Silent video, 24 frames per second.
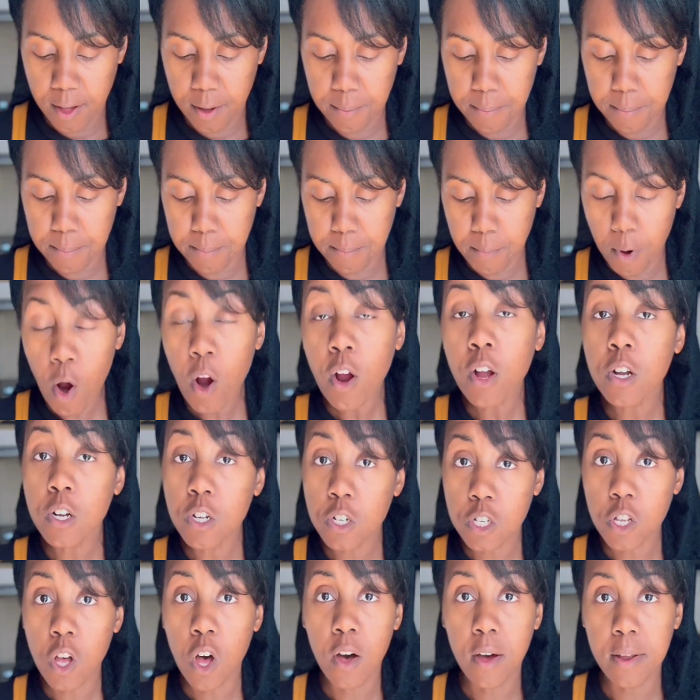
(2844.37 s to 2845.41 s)

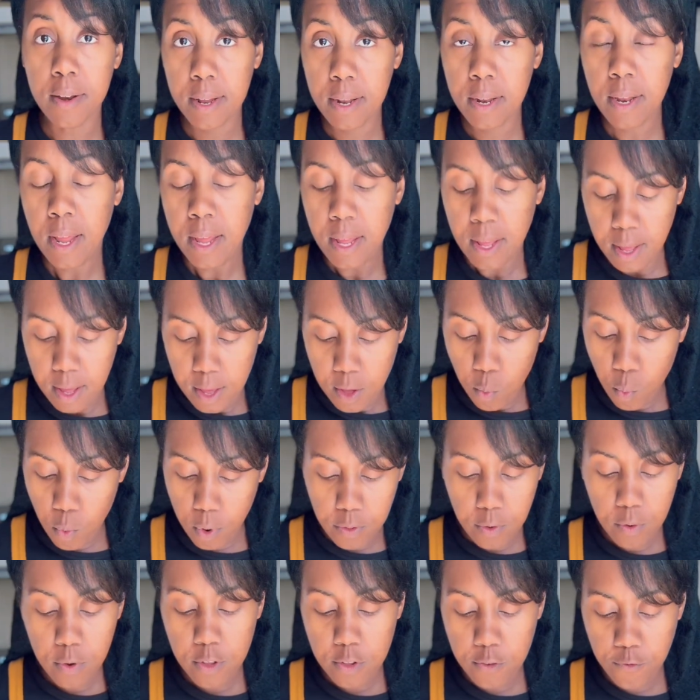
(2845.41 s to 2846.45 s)
markers on it,
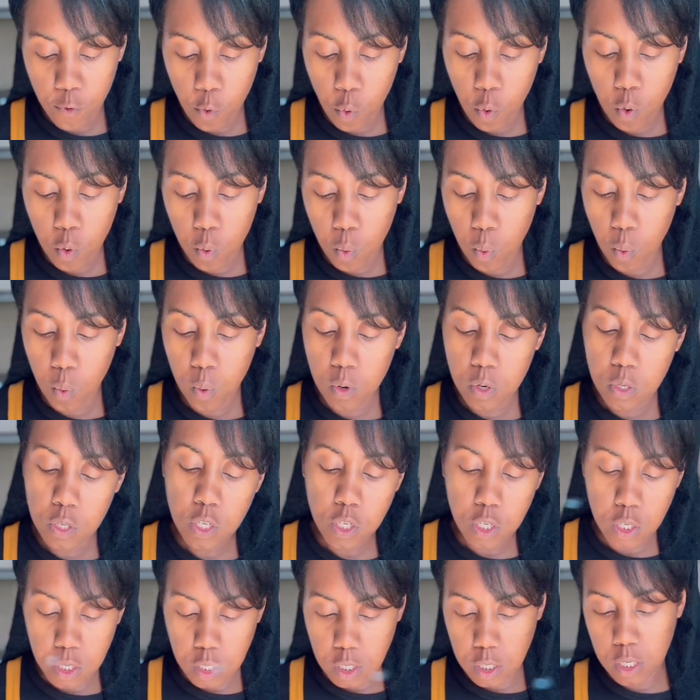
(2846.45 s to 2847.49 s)
whether it's 4 quarts,
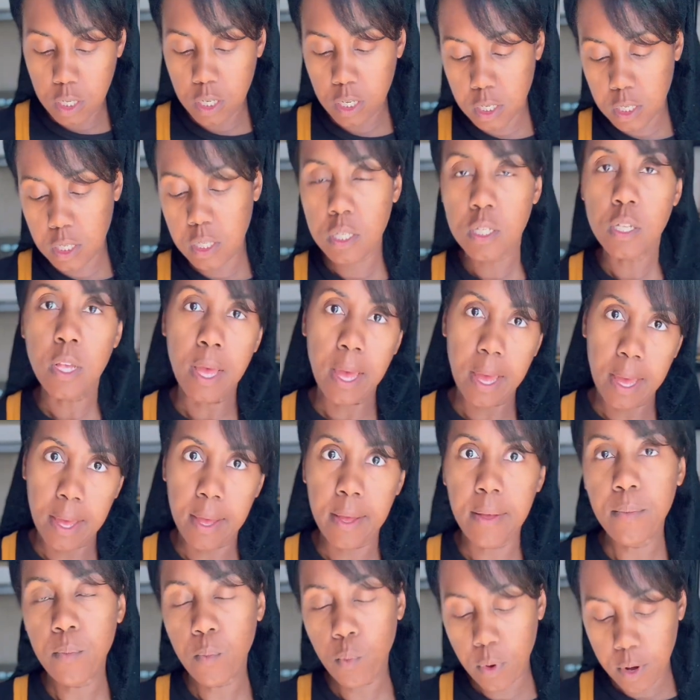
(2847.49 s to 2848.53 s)
6,
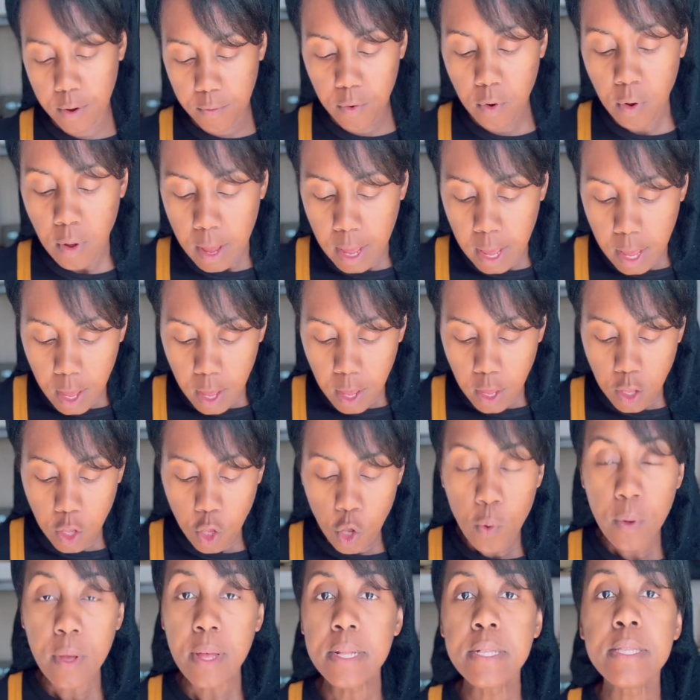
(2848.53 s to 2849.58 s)
8, whatever,
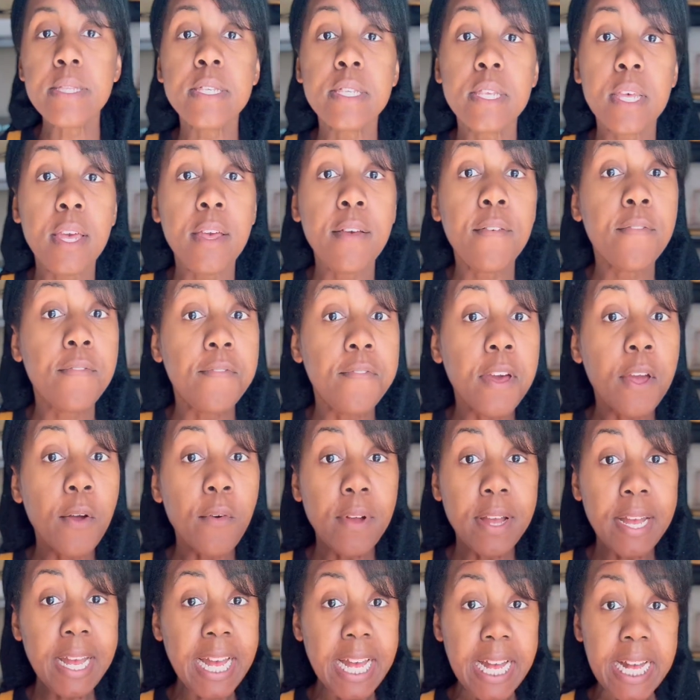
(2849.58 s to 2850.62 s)
you can see
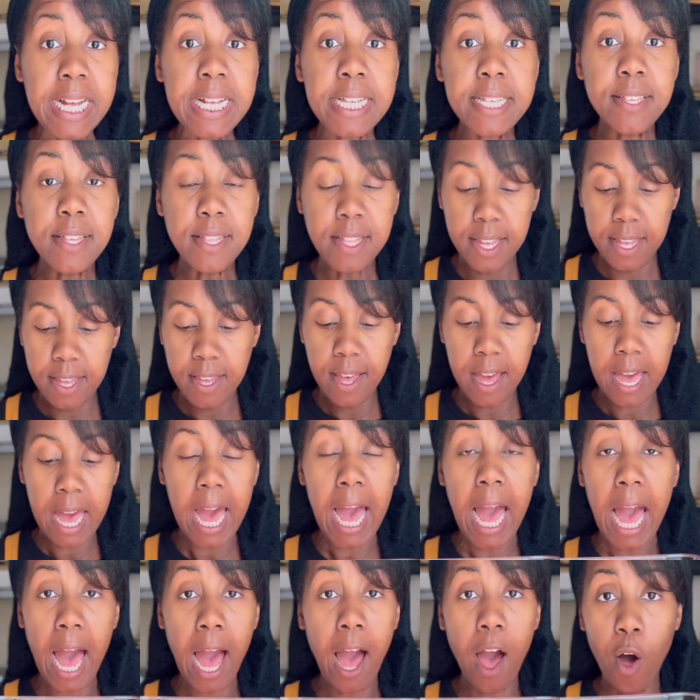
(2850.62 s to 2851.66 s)
very easily
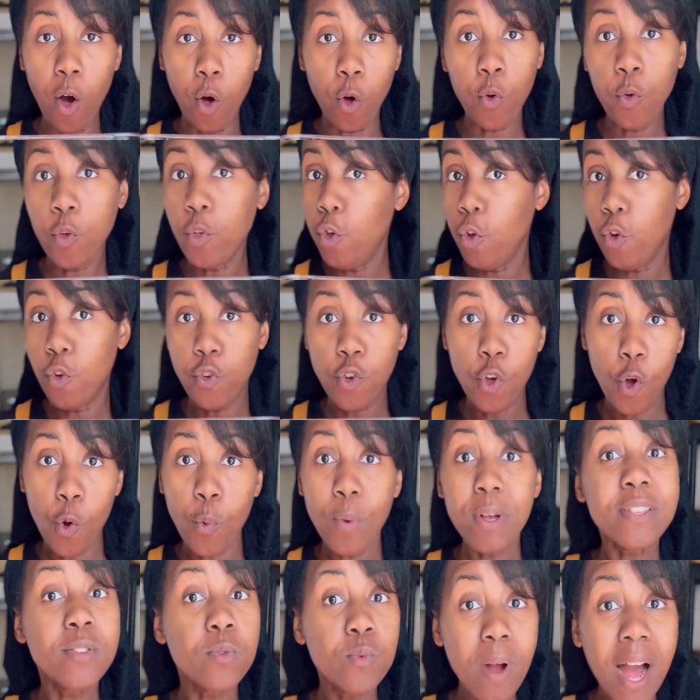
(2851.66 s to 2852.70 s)
how your dough
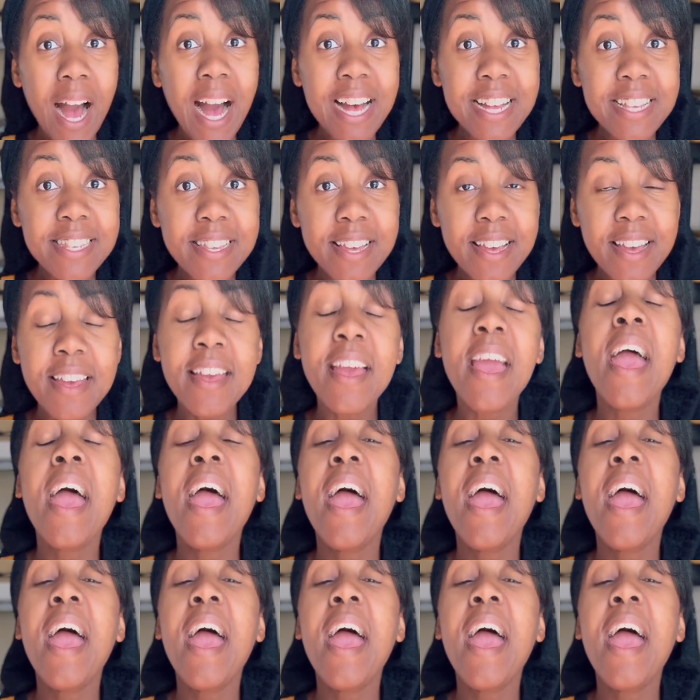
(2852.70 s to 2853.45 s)
is rising,